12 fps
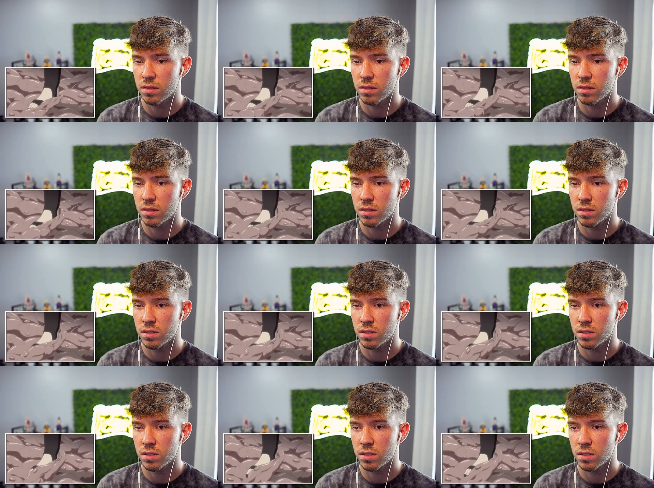
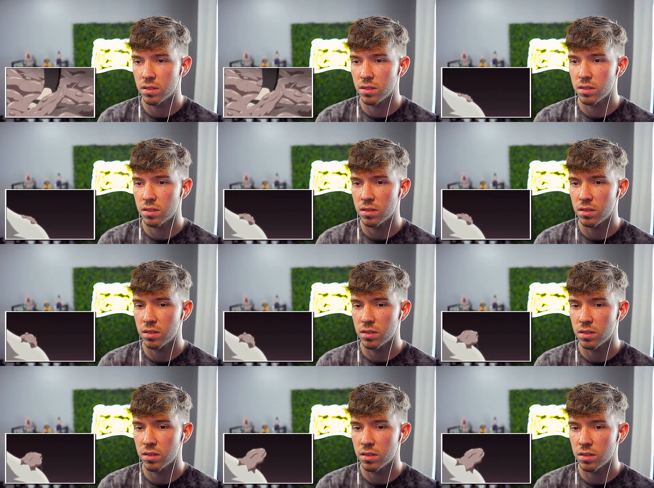
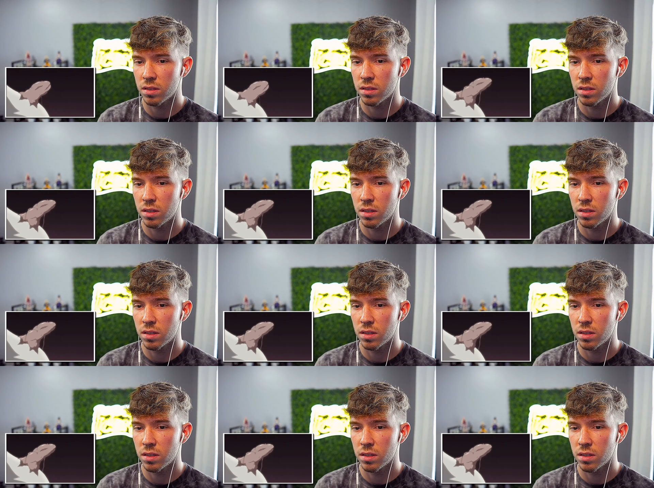No one is speaking in this clip.